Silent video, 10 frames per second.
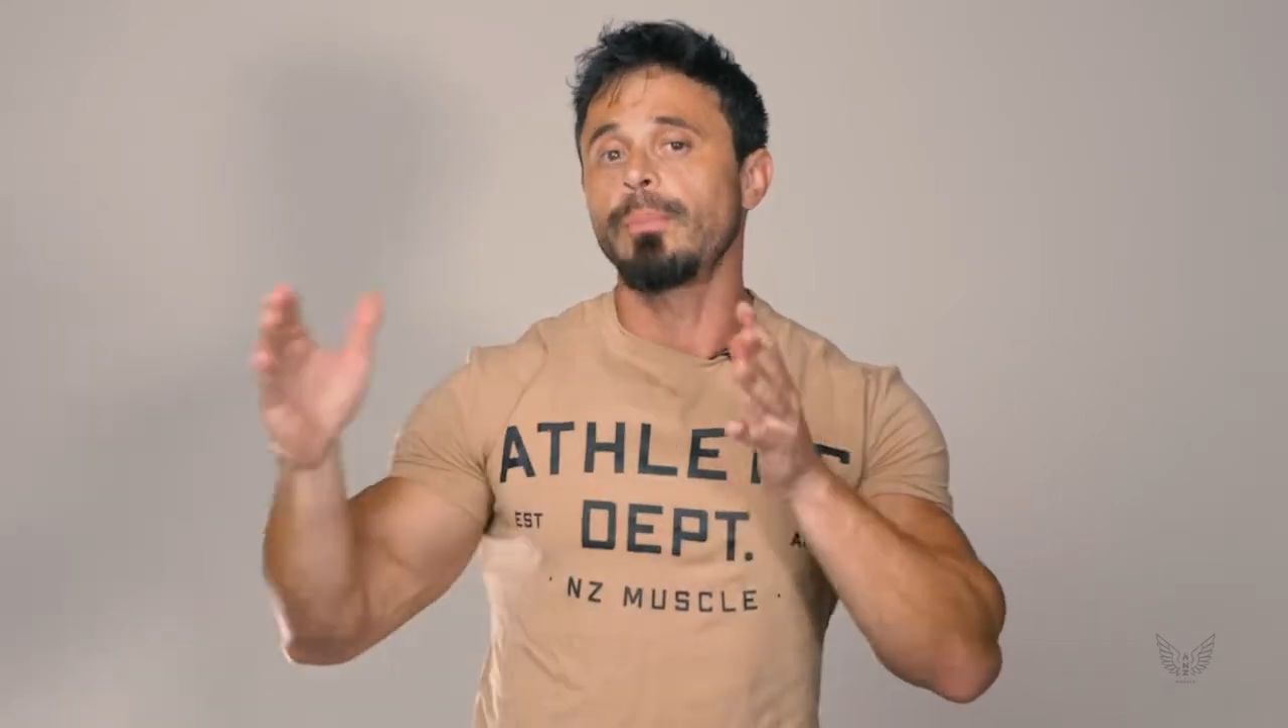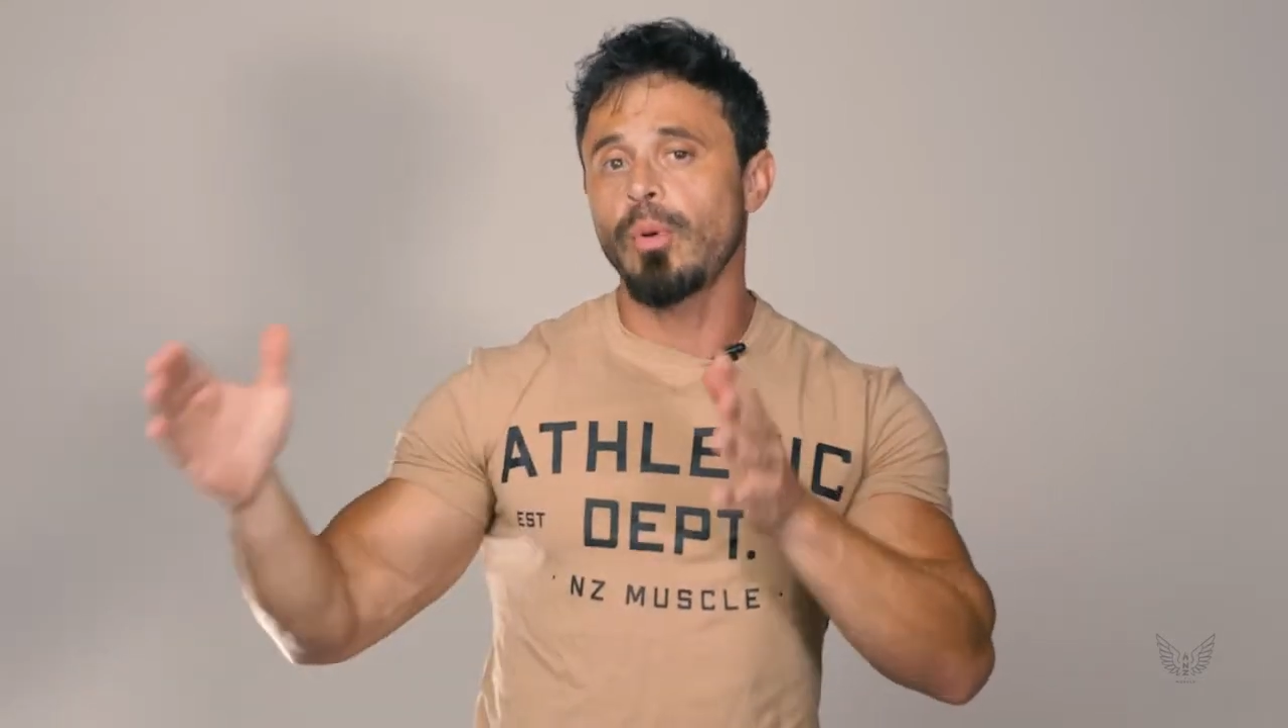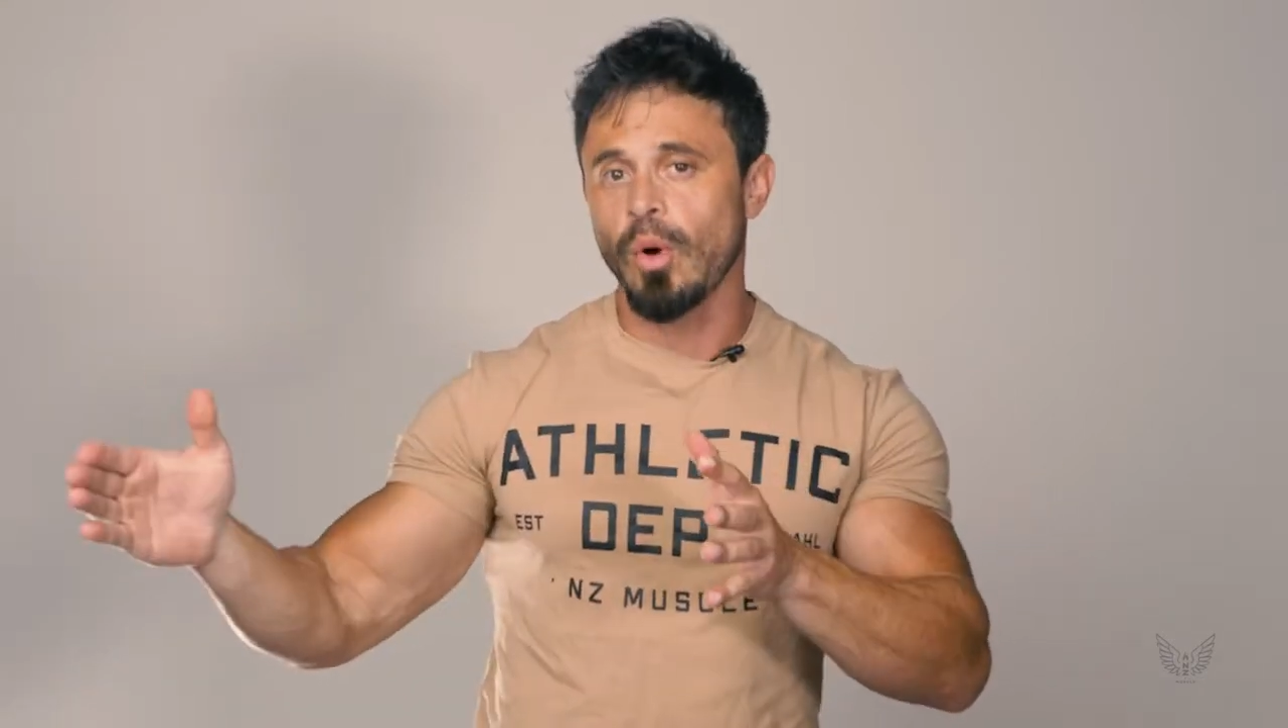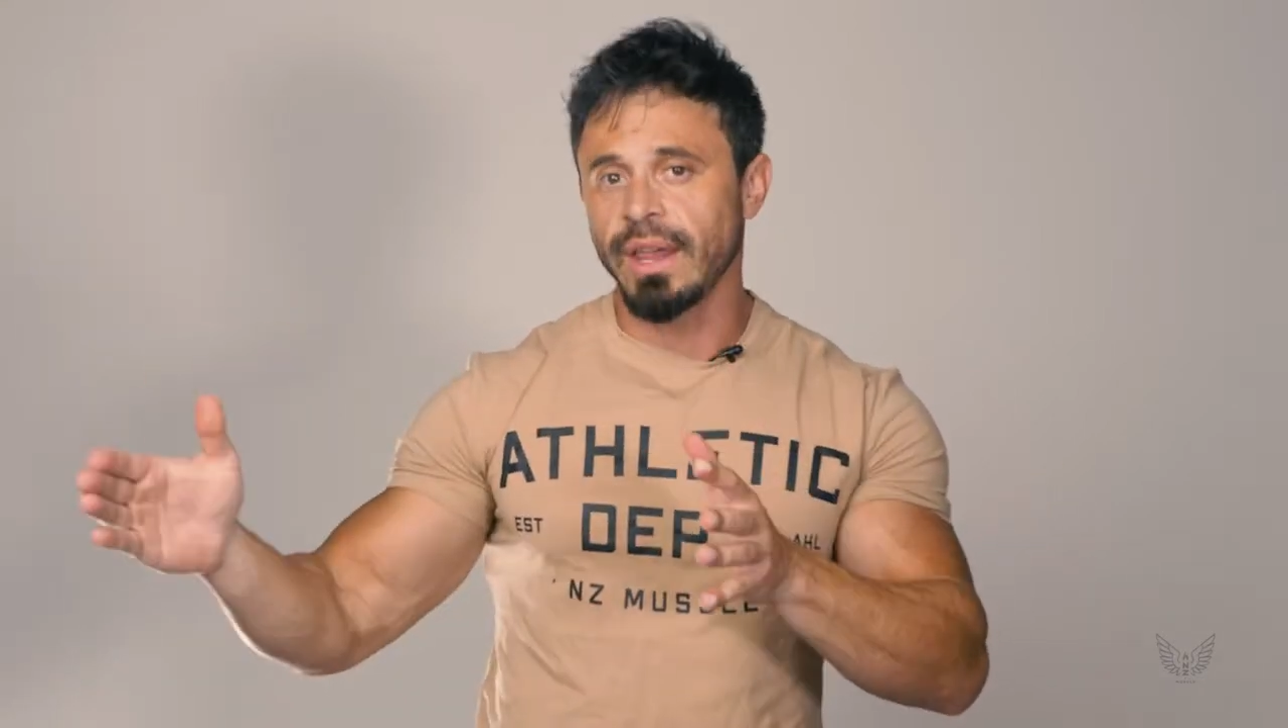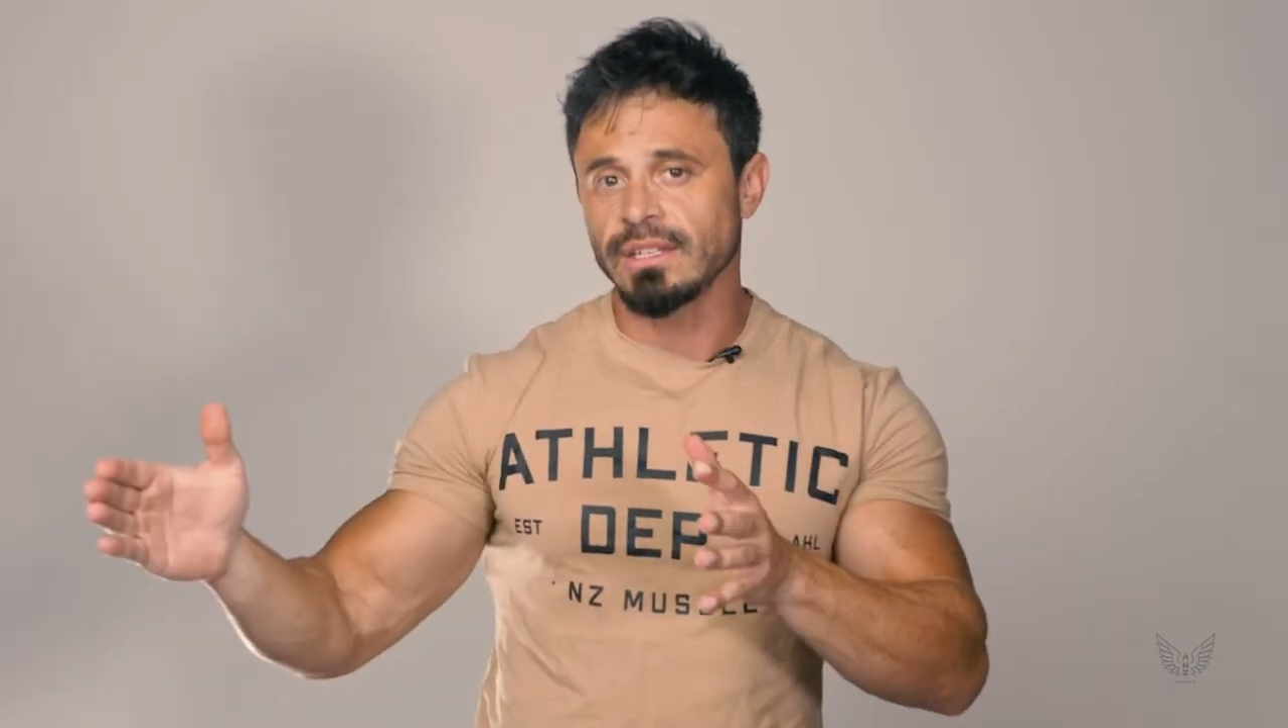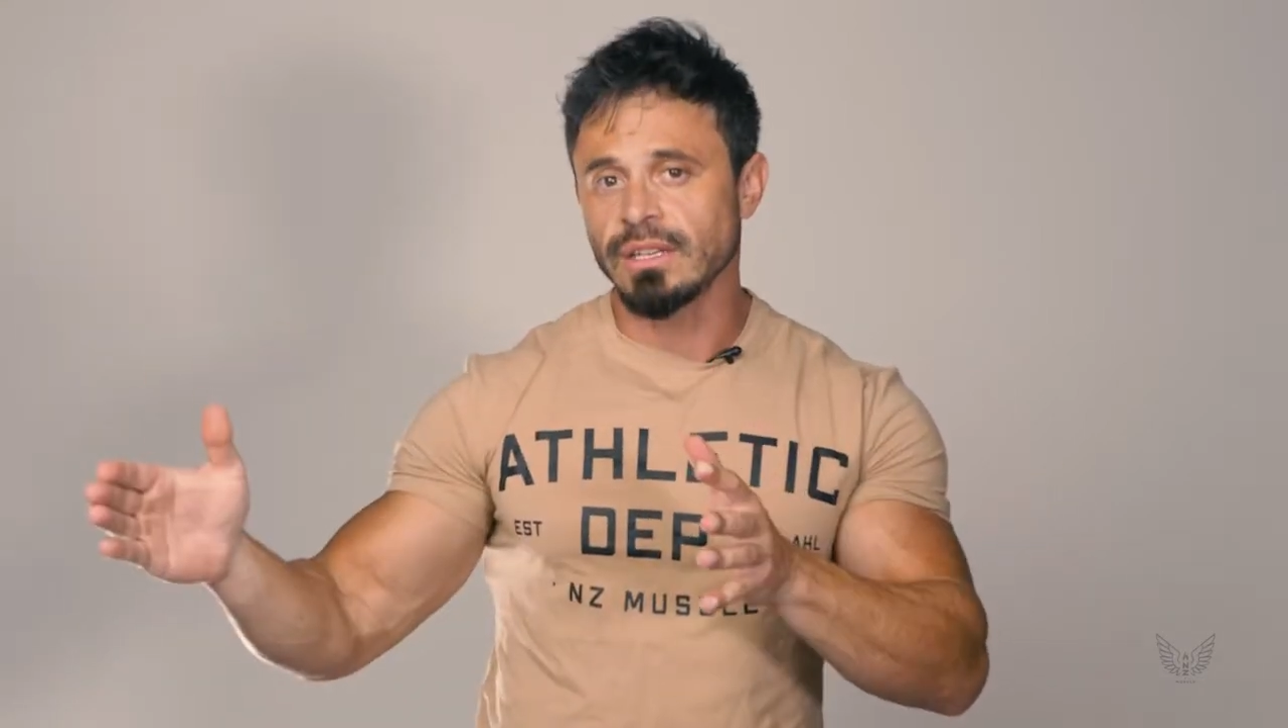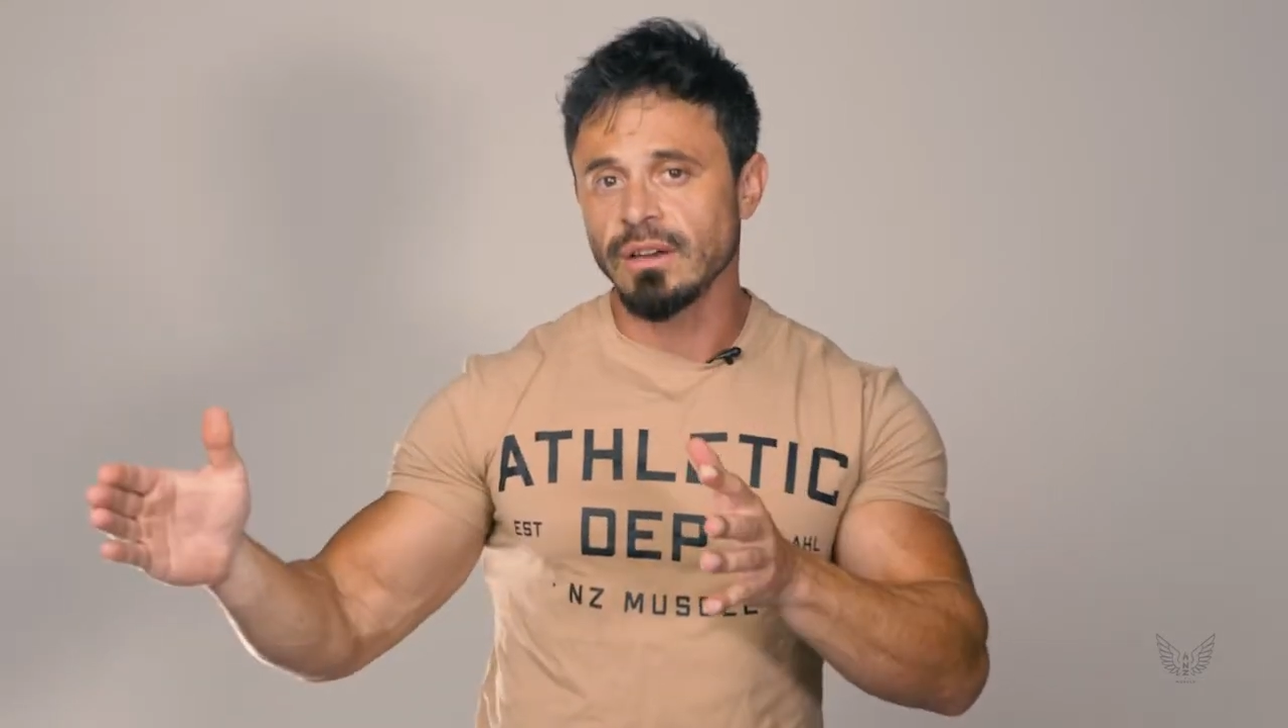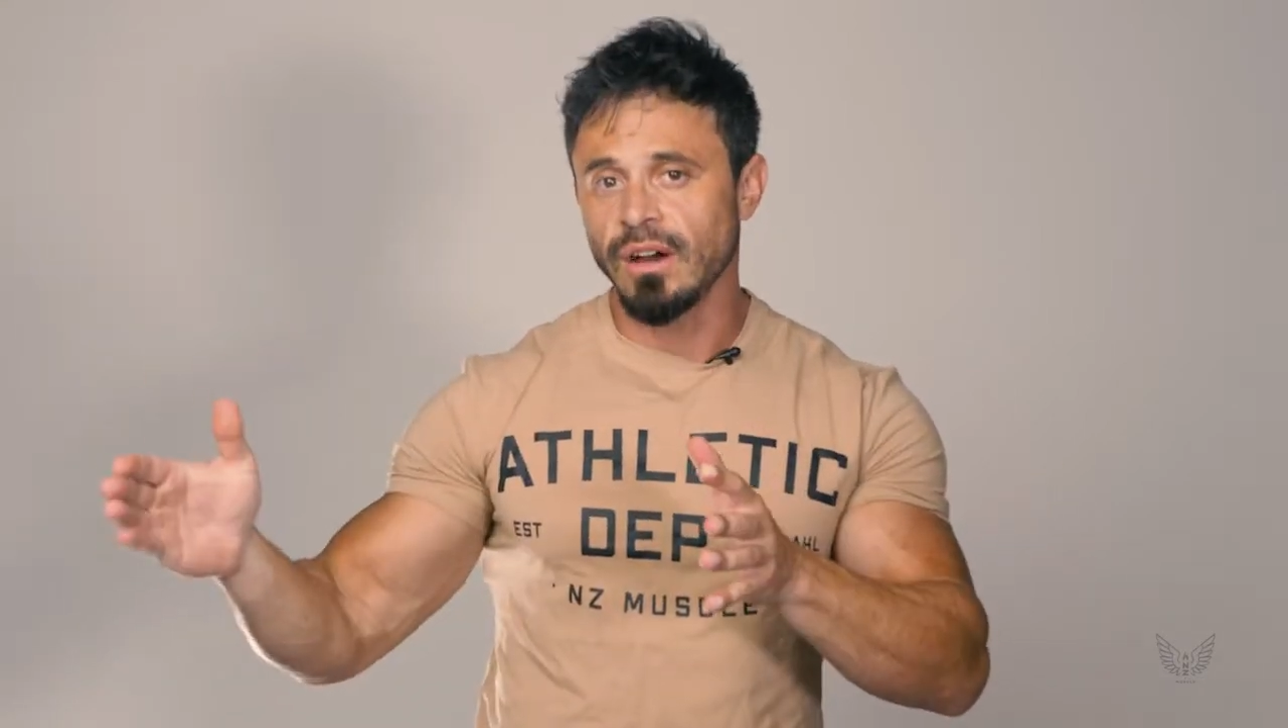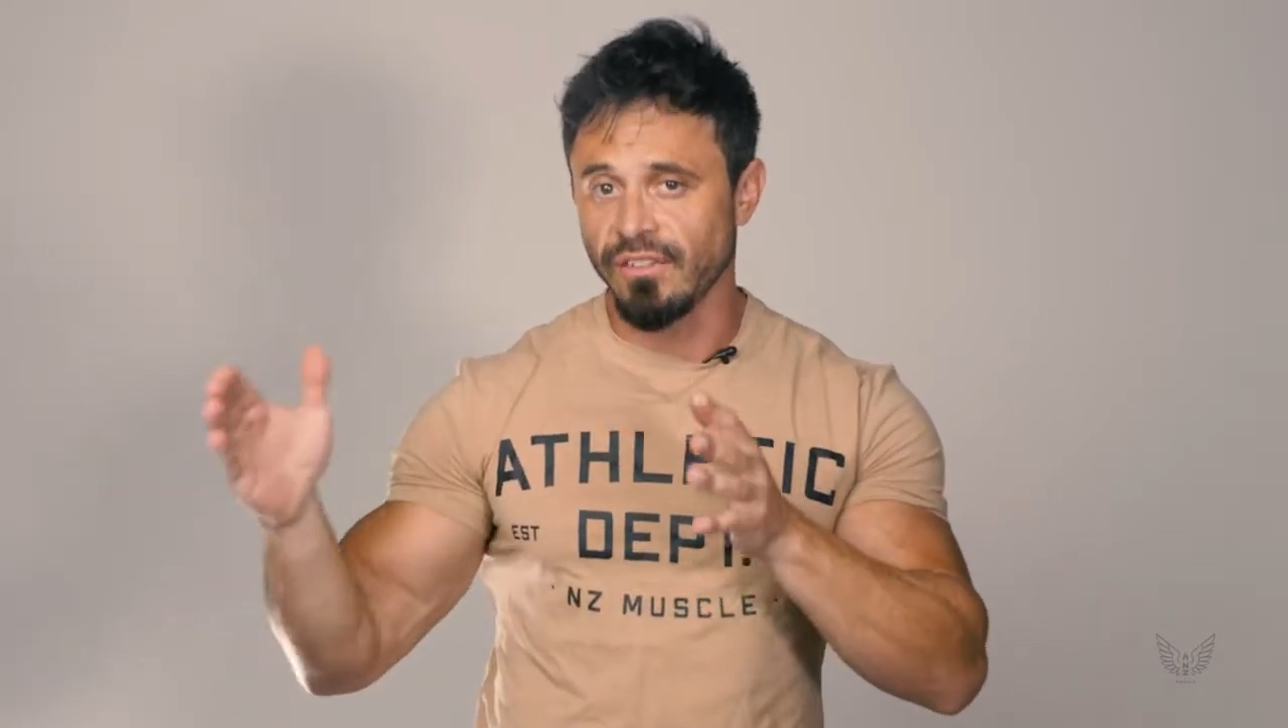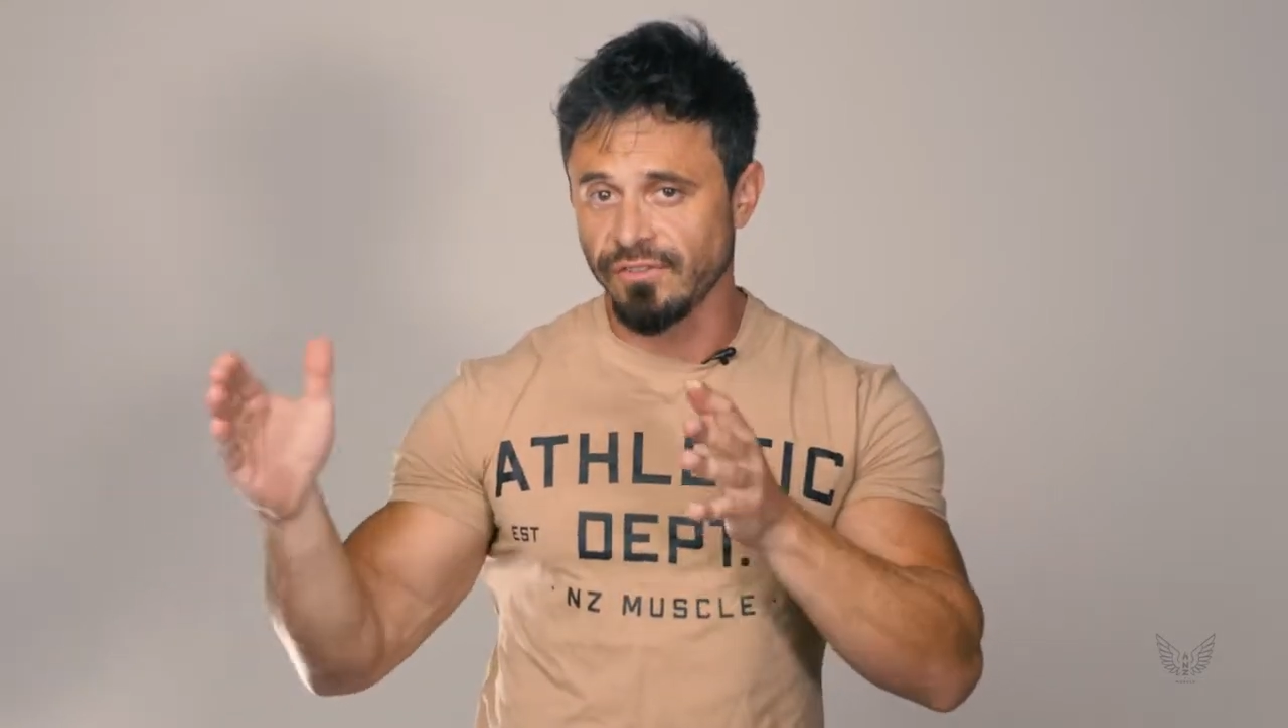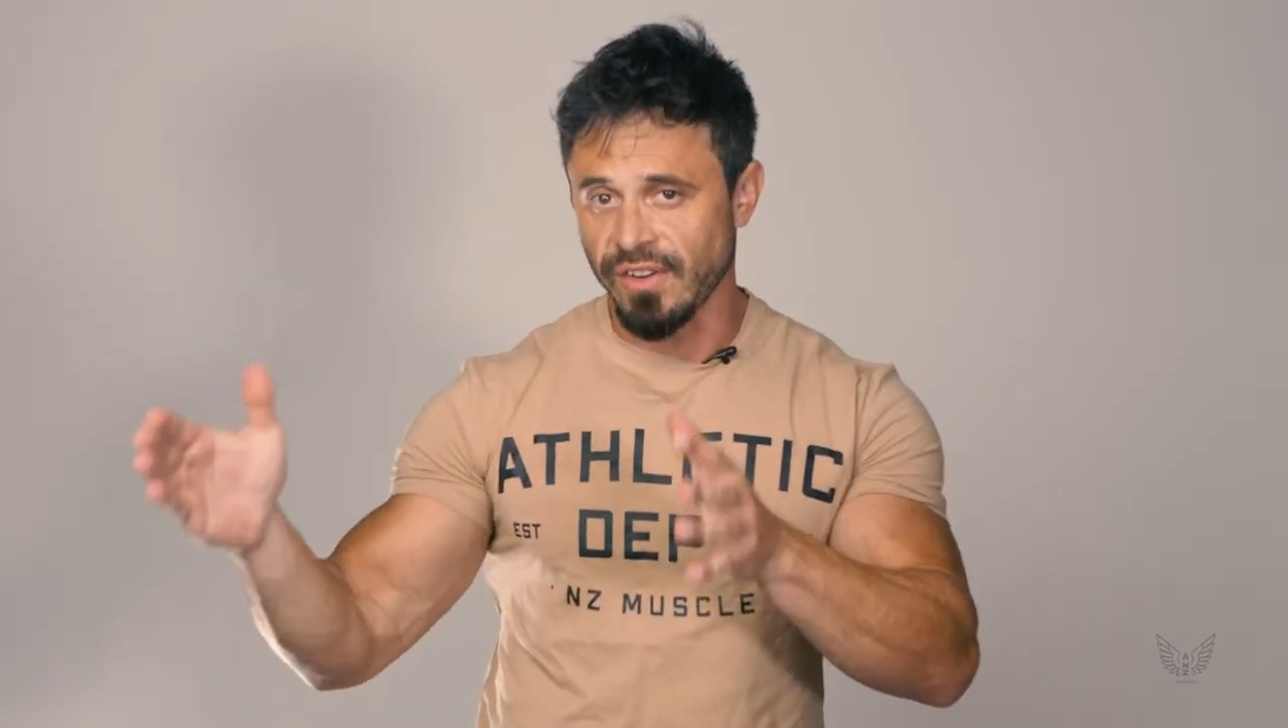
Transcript: point of